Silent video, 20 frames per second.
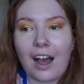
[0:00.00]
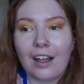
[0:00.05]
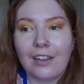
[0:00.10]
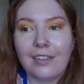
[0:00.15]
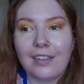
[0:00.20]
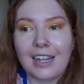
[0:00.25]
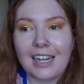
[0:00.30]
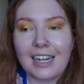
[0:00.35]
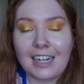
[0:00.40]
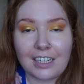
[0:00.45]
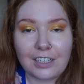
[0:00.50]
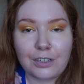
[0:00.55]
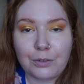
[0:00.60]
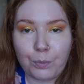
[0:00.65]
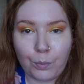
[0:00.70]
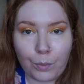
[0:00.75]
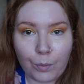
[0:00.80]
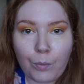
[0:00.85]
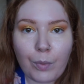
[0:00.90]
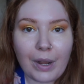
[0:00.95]
the English
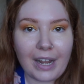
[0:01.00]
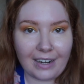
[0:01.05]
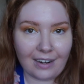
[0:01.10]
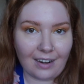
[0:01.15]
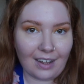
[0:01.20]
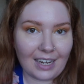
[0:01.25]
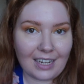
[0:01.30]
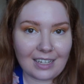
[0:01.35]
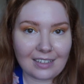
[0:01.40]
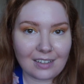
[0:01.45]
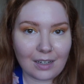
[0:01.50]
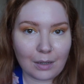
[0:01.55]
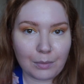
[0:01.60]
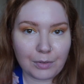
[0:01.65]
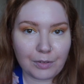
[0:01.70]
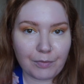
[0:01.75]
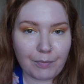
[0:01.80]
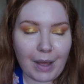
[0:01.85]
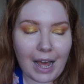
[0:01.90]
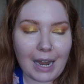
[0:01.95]
will win, like in terms
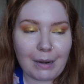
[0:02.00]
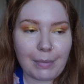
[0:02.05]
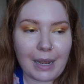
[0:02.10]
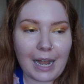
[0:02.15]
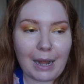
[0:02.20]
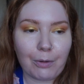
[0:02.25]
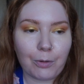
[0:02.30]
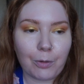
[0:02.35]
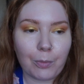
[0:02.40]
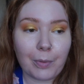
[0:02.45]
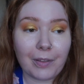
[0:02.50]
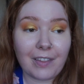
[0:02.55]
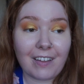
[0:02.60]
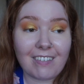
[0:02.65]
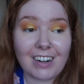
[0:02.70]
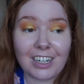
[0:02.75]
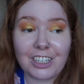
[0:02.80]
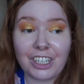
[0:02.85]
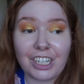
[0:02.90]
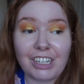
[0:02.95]
of manpower, but they're
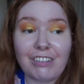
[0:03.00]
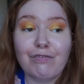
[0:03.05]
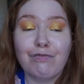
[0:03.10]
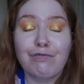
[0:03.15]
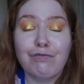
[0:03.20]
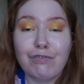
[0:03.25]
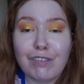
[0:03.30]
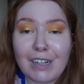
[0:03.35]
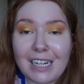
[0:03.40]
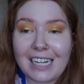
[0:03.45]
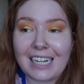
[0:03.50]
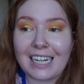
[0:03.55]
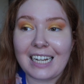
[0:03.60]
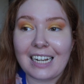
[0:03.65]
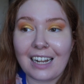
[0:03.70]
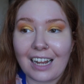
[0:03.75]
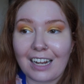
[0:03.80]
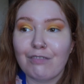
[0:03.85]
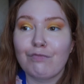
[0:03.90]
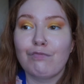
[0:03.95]
actually really
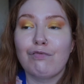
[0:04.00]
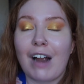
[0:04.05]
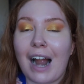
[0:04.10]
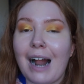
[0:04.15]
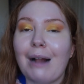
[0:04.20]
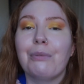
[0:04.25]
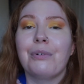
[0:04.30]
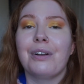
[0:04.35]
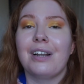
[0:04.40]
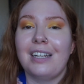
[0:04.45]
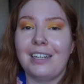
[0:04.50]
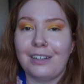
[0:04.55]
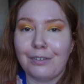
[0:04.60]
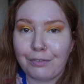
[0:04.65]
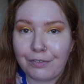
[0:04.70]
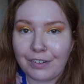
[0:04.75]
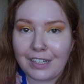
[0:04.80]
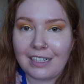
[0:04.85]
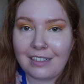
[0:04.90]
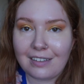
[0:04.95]
like roundly
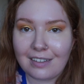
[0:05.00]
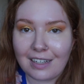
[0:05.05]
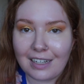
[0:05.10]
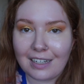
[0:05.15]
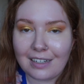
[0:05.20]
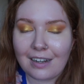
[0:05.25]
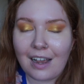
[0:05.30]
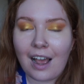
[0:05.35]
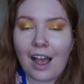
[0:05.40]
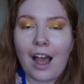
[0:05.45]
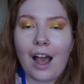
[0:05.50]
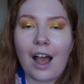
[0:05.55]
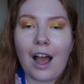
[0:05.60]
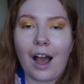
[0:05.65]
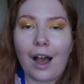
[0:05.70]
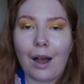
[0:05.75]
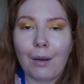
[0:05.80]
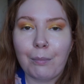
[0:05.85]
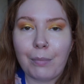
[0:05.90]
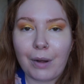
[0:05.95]
defeated
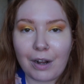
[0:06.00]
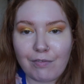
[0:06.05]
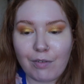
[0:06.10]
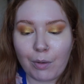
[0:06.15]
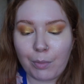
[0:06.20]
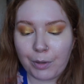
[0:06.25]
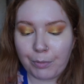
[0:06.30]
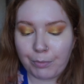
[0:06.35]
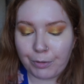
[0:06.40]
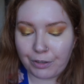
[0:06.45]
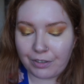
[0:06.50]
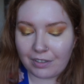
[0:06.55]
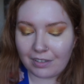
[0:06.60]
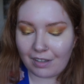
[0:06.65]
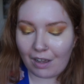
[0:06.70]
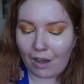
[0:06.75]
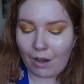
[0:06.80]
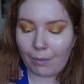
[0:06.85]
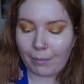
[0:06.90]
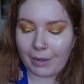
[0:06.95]
by Robert the Bruce's
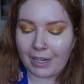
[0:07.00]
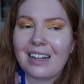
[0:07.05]
army.